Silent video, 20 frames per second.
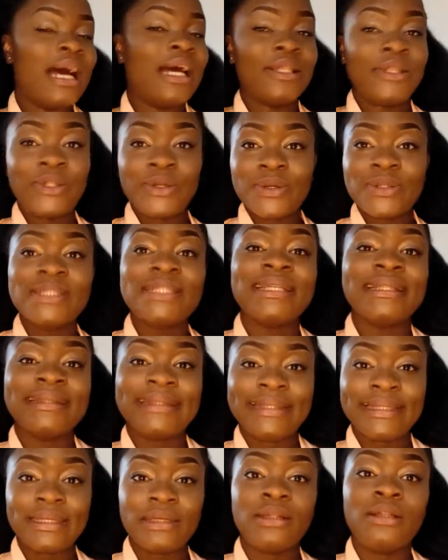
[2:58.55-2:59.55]
I don't
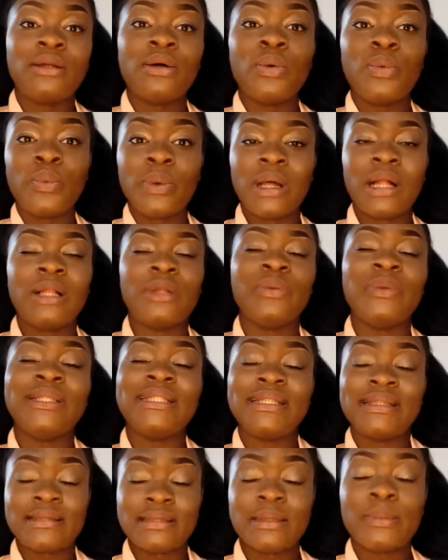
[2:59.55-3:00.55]
deal well
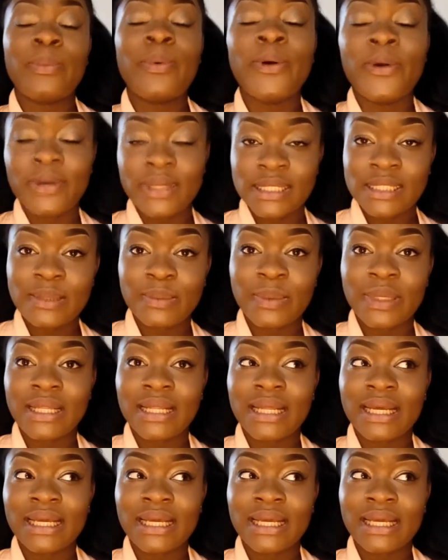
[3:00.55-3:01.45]
with disappointment.